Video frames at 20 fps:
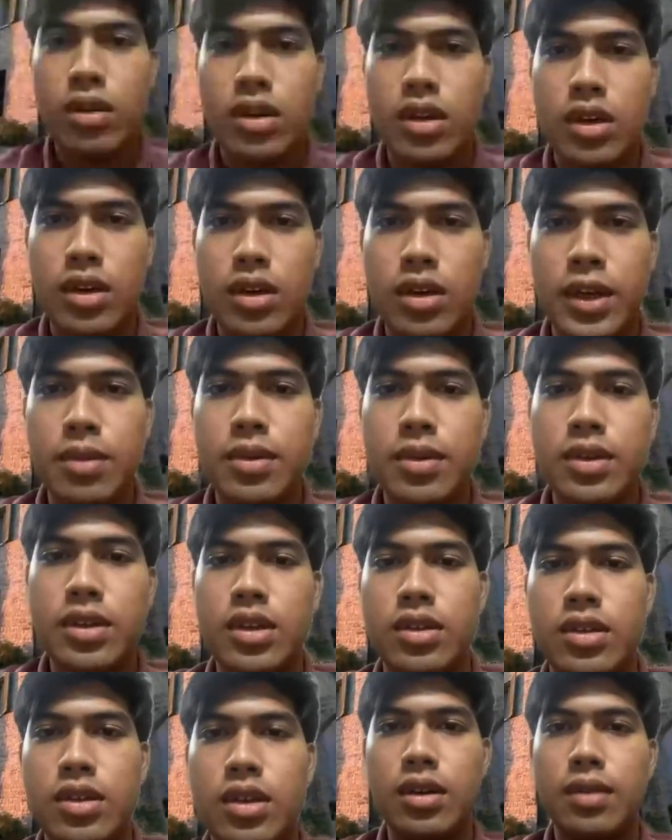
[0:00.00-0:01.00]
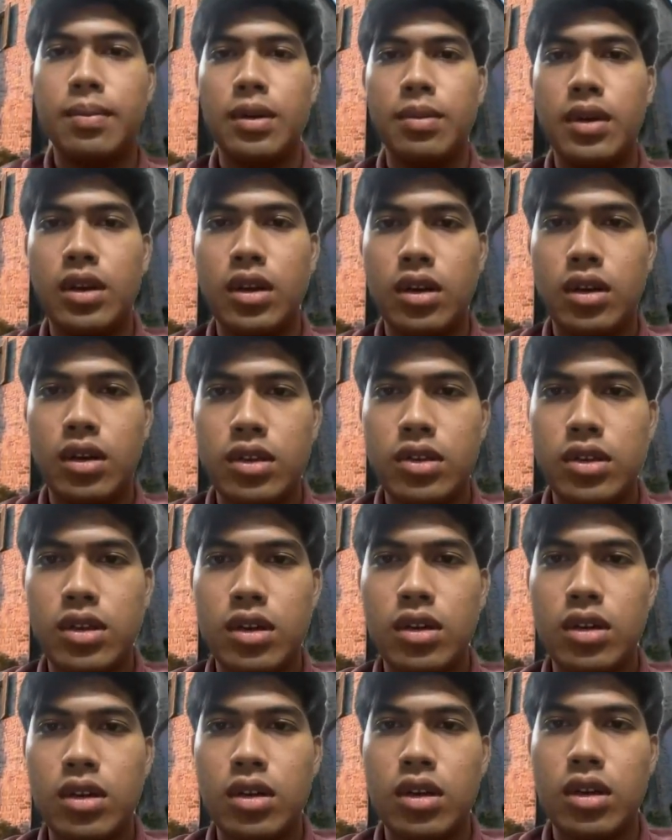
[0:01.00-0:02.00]
my name is IRZAN. Maybe the next
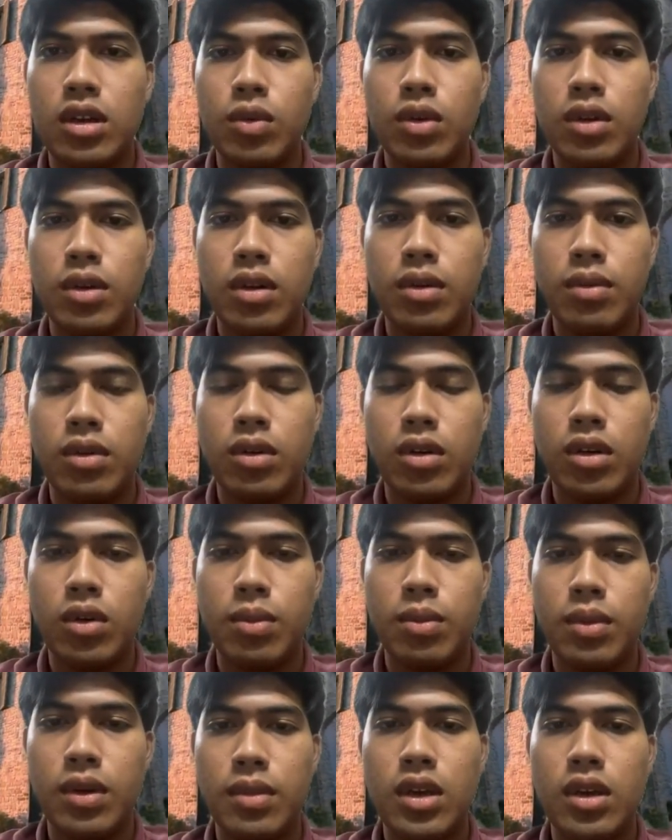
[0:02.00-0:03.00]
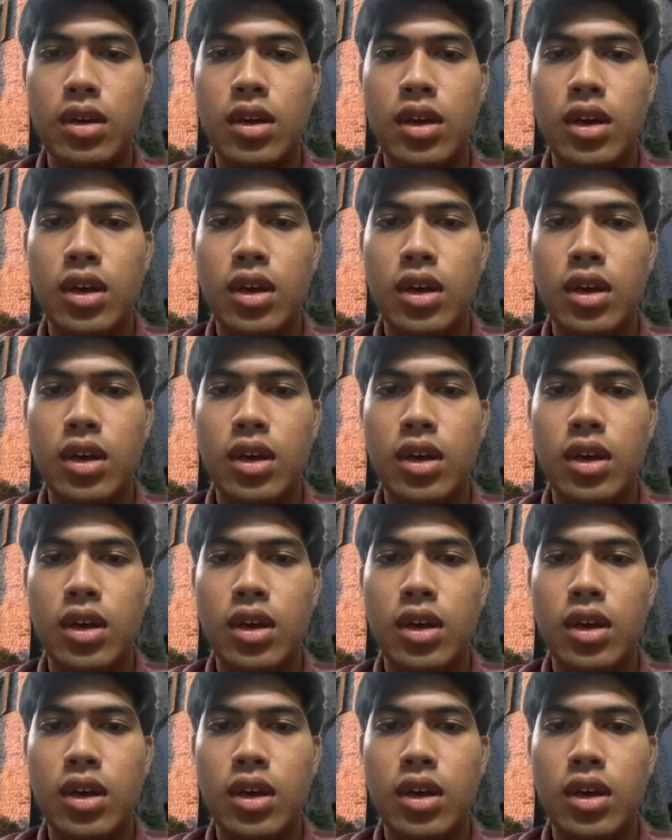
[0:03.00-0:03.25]
turn it will be me.